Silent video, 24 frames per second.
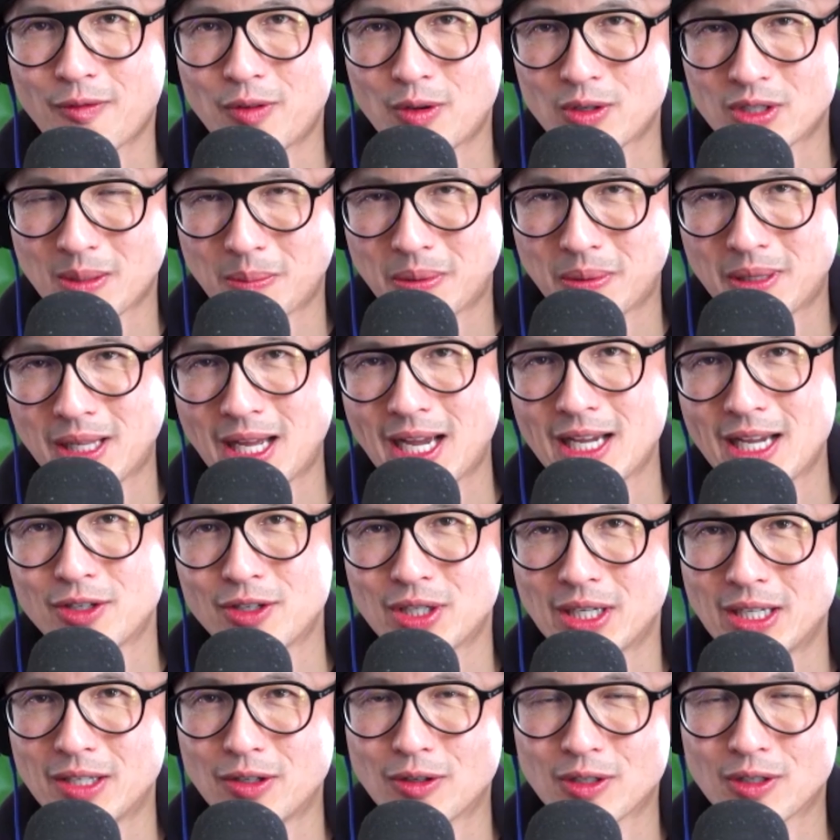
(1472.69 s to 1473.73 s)
your supply
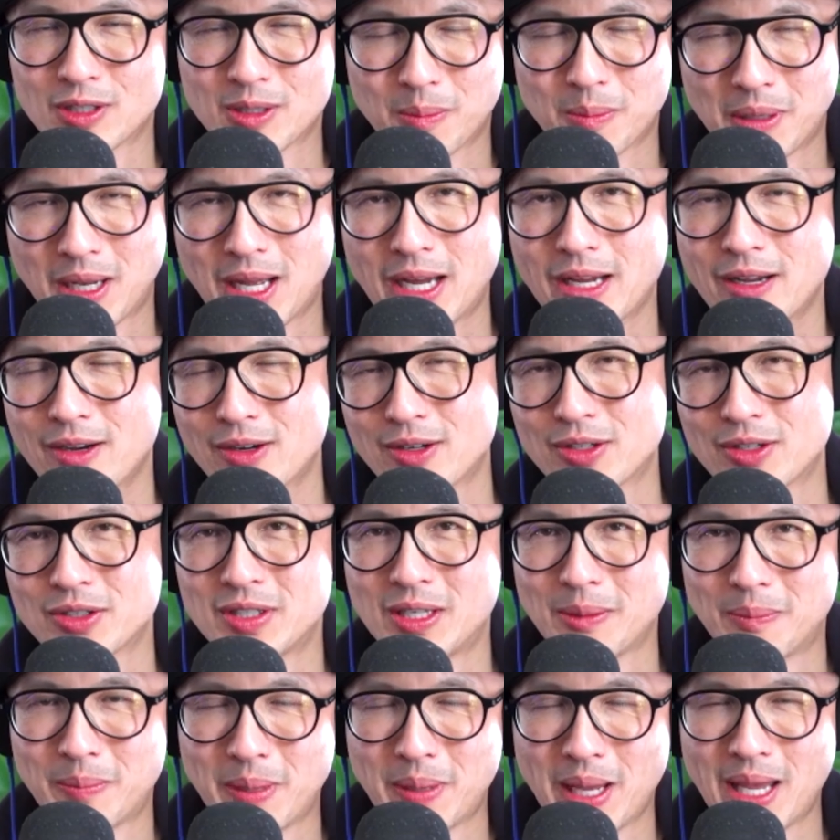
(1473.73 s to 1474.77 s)
chain, your suppliers
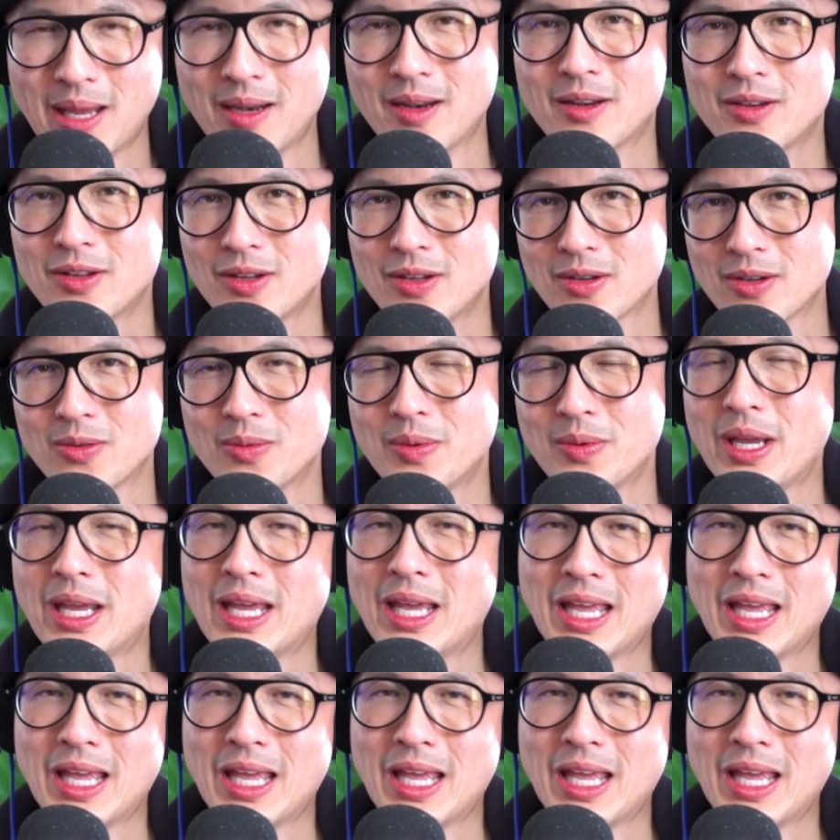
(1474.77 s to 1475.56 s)
depend on you